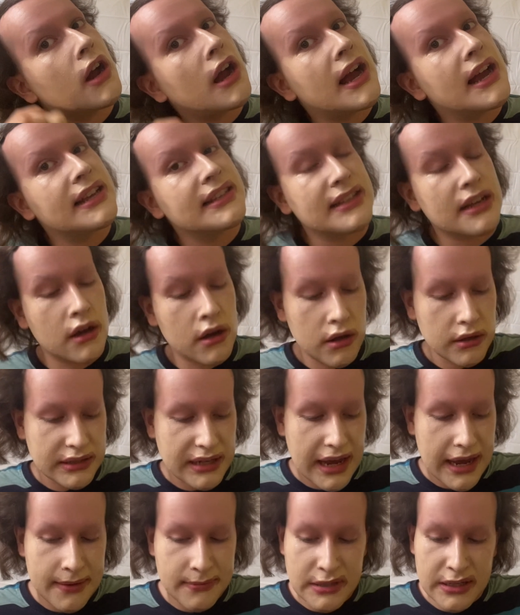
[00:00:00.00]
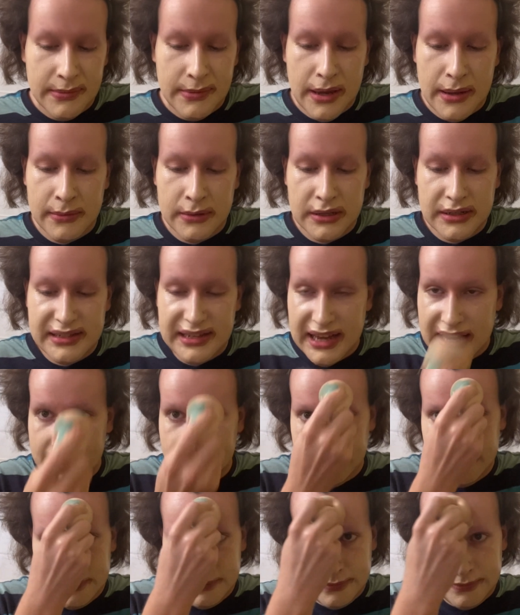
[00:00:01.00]
eyes at all times to be able to see.
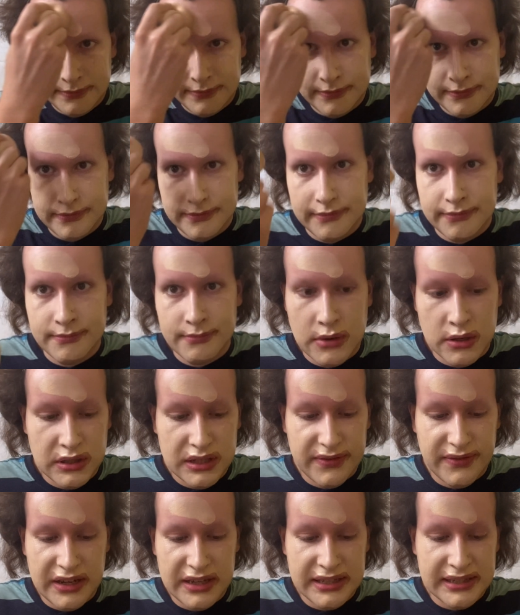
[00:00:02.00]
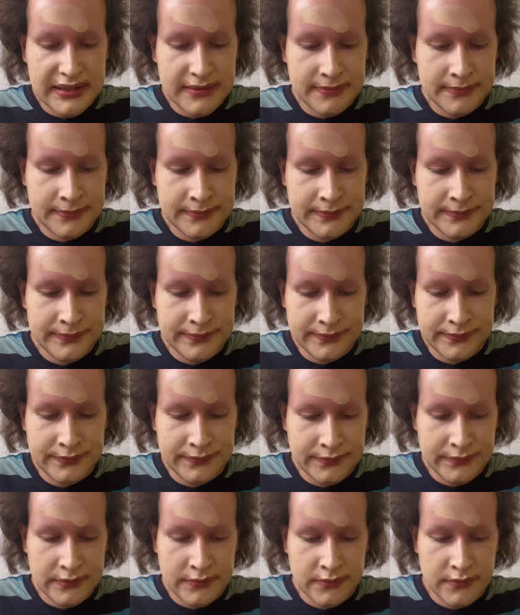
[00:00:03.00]
Most of us,
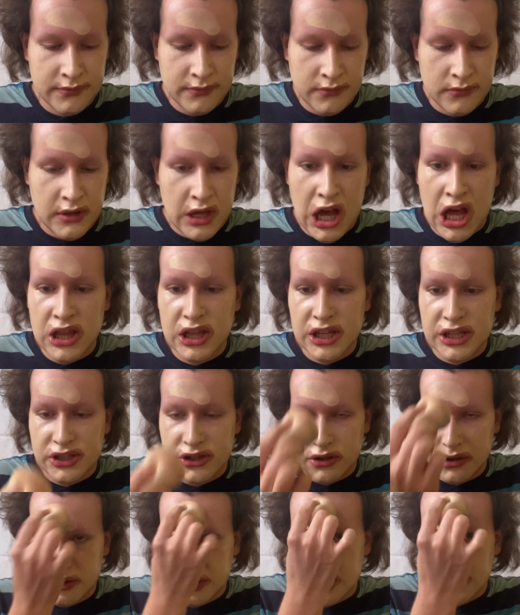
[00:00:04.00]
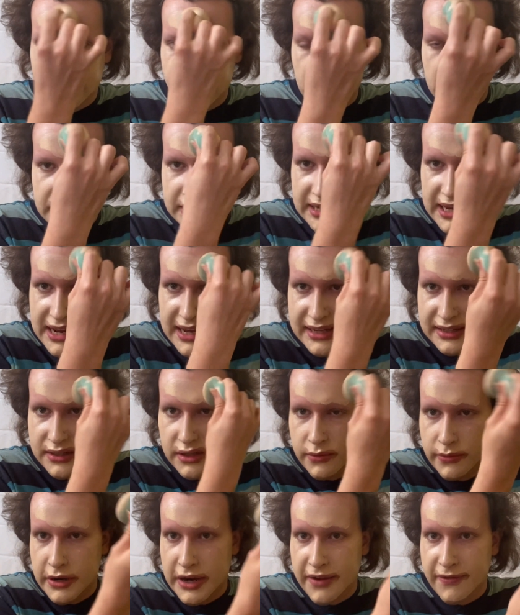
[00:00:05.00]
unless your default settings or
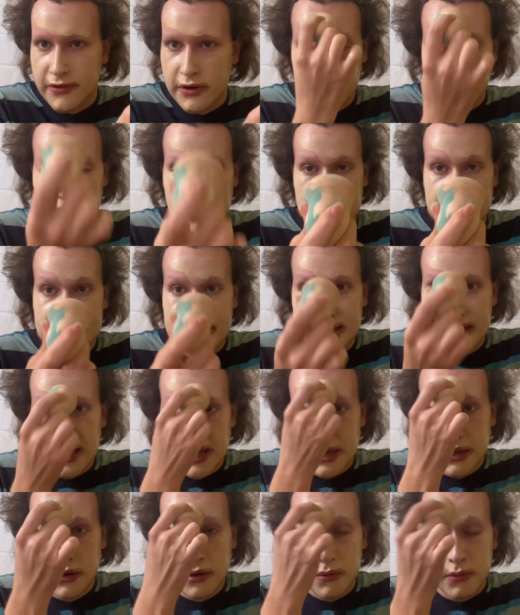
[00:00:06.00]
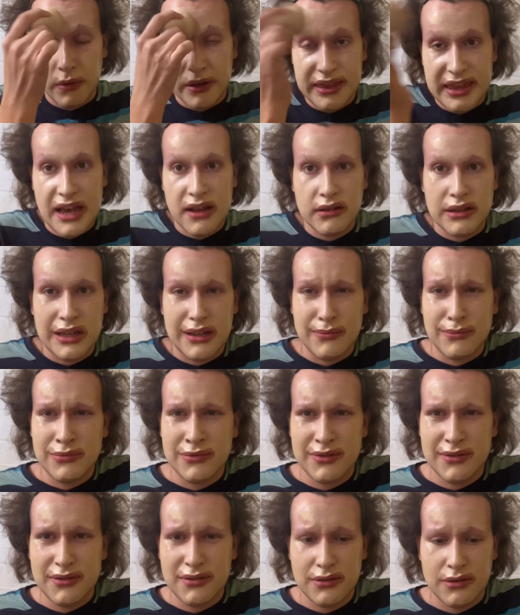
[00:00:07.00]
whatever, you can see without them.
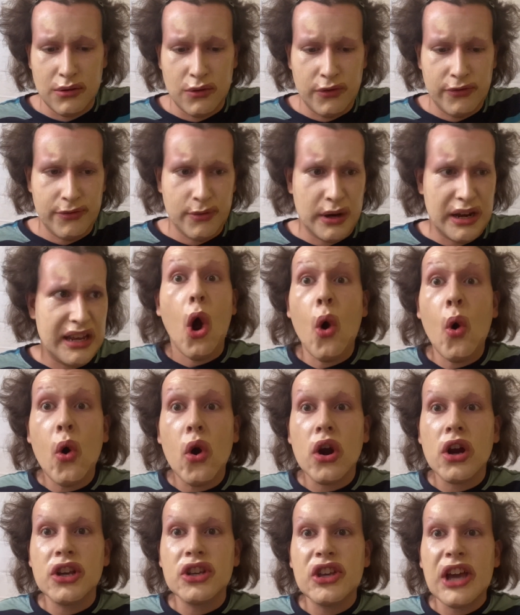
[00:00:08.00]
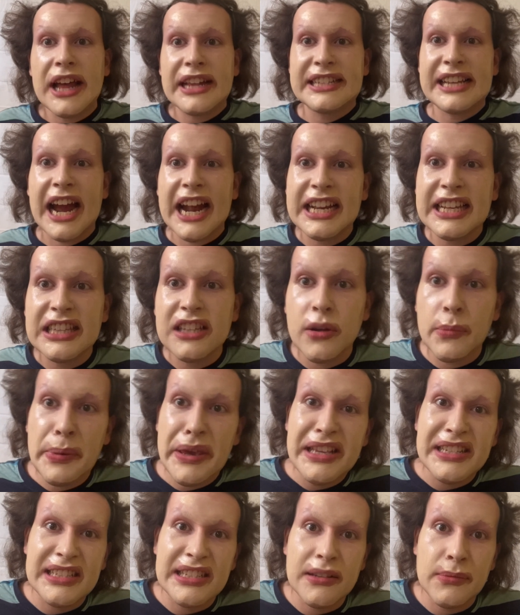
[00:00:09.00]
Free Or you got tiny little
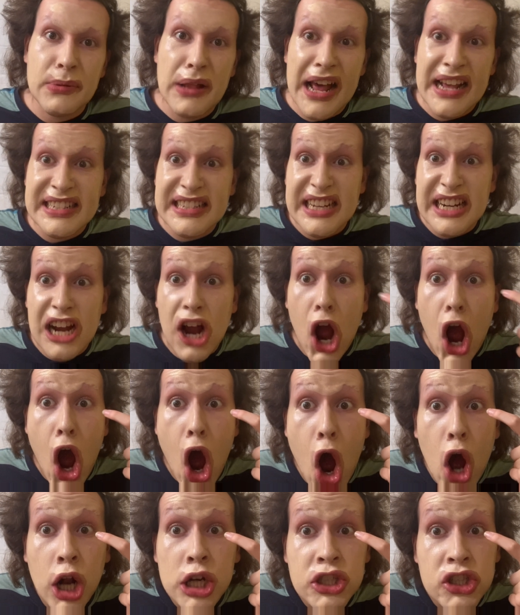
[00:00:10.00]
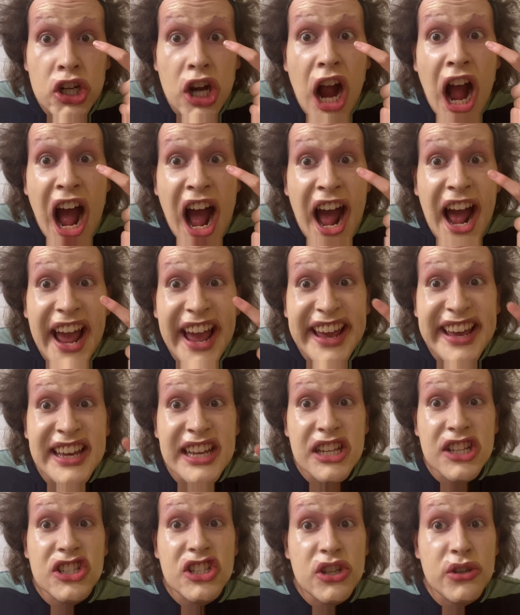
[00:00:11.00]
pieces of plastic on your eye
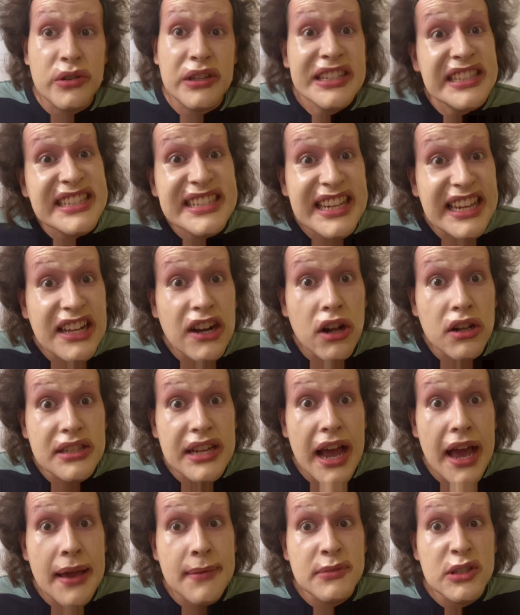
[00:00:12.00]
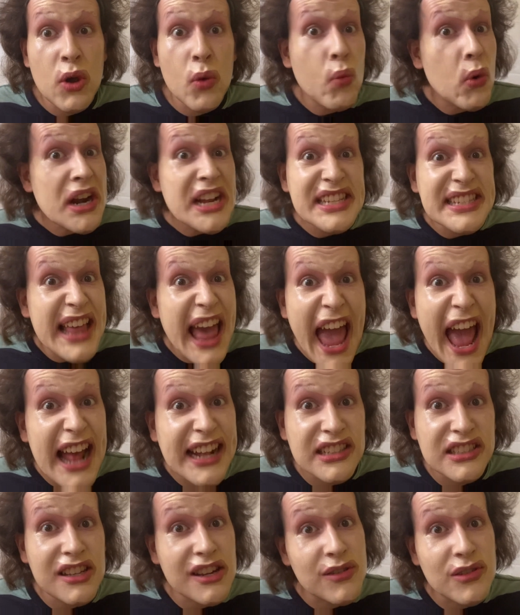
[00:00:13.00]
so you can see at all times. What is
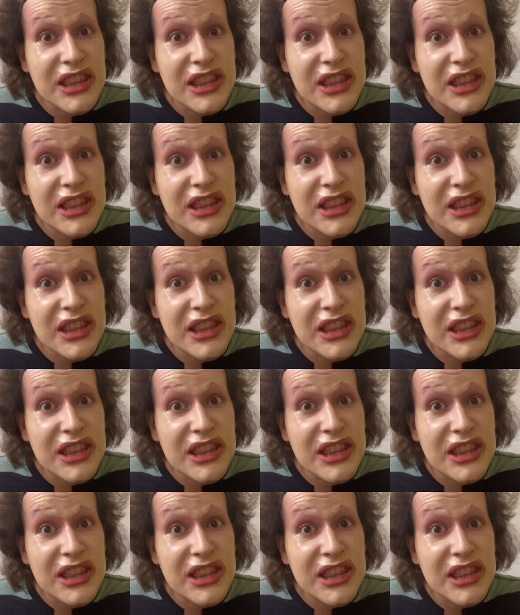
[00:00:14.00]
that, do you